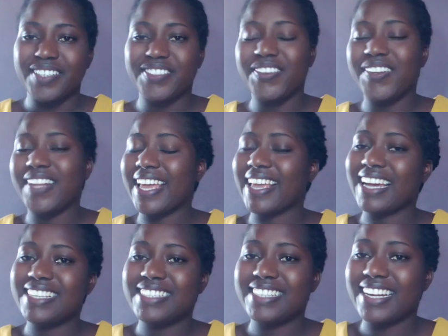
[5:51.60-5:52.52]
So like
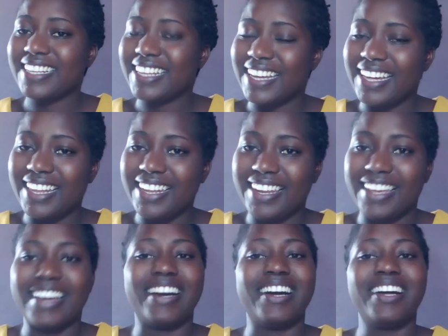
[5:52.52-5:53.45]
I said
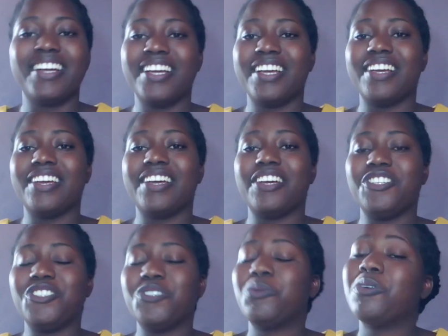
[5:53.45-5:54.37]
earlier,
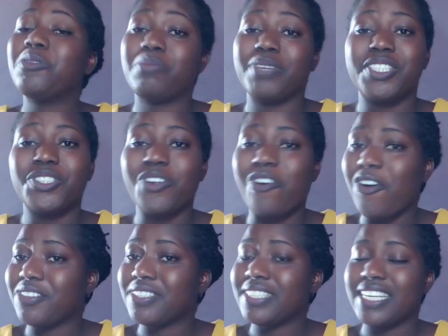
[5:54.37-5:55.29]
you won't be
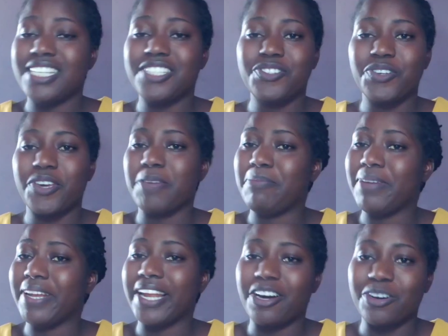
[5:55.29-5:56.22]
turned into a
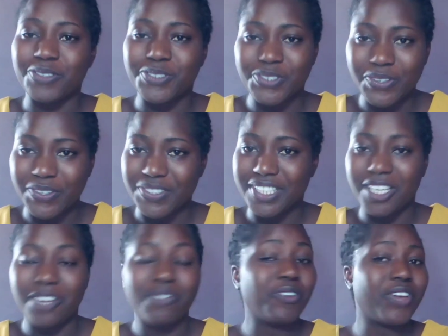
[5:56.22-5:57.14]
pillar of salt
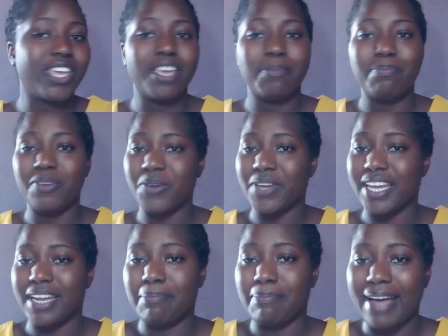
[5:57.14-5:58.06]
if you keep
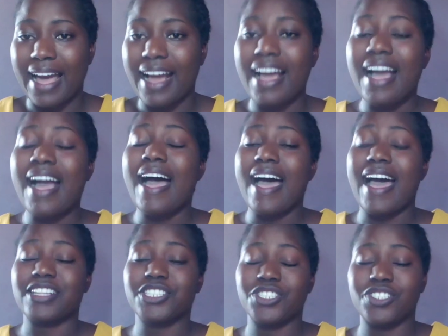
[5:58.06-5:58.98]
looking back
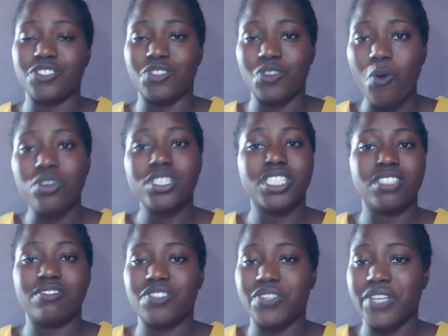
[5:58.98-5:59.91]
at those
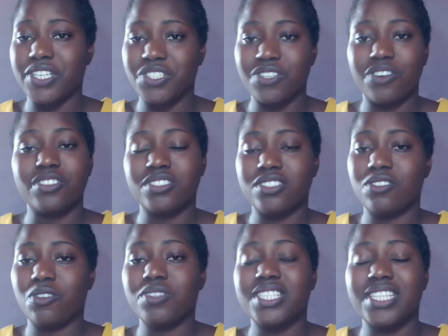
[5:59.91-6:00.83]
situations,
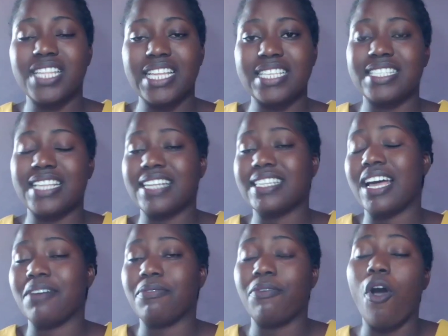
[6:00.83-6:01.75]
those things that
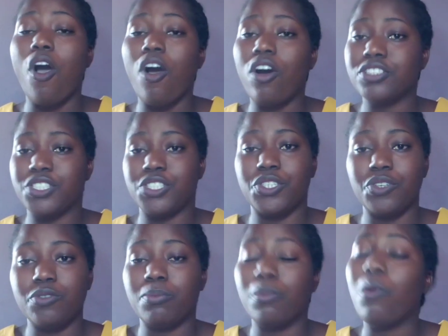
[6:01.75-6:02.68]
have hurt you